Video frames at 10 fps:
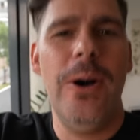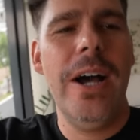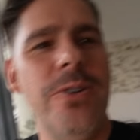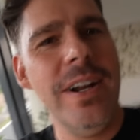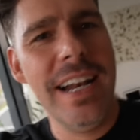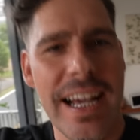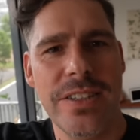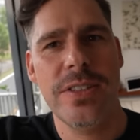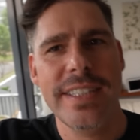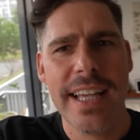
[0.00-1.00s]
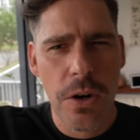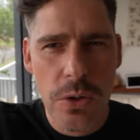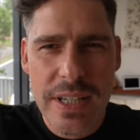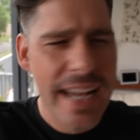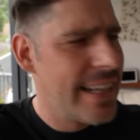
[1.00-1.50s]
I'd really like to see. And
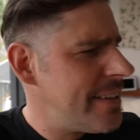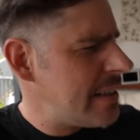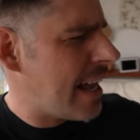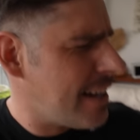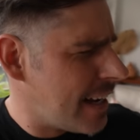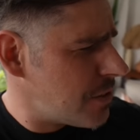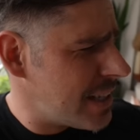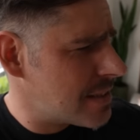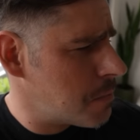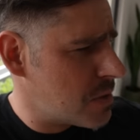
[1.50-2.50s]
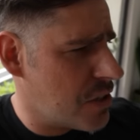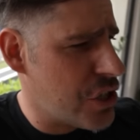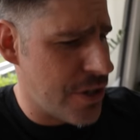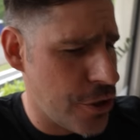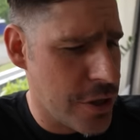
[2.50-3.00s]
also, I'd like to get some
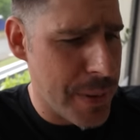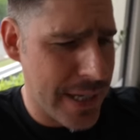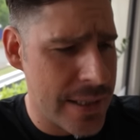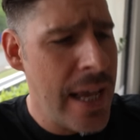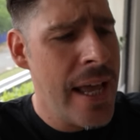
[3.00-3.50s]
suggestions, because